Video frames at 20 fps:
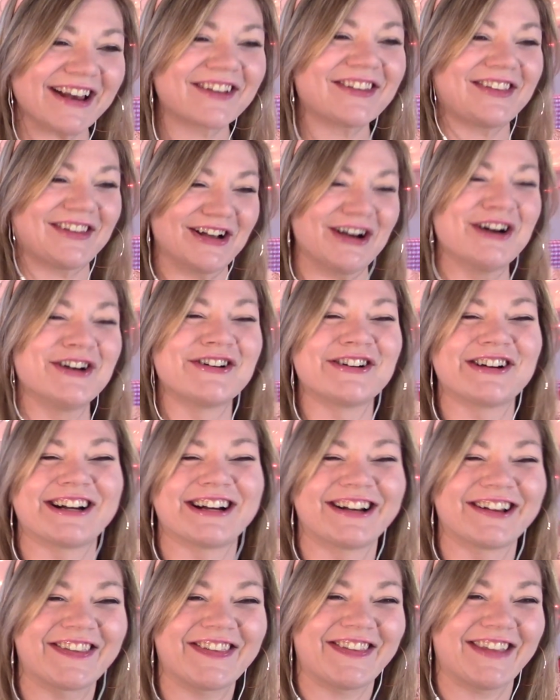like Super
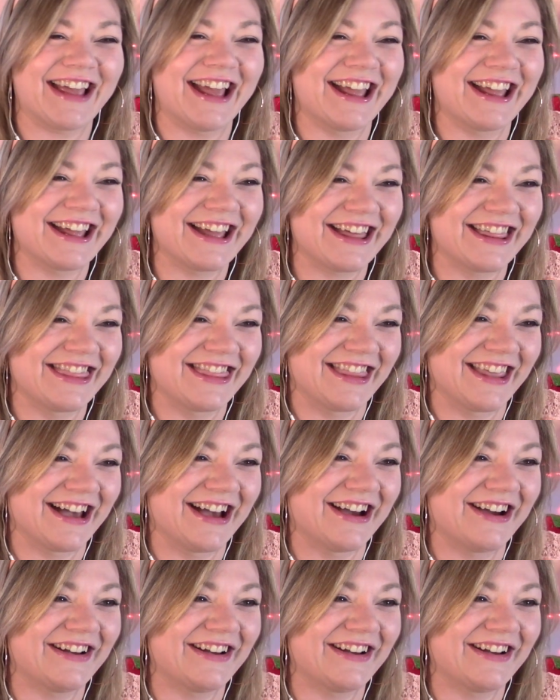Saiyan.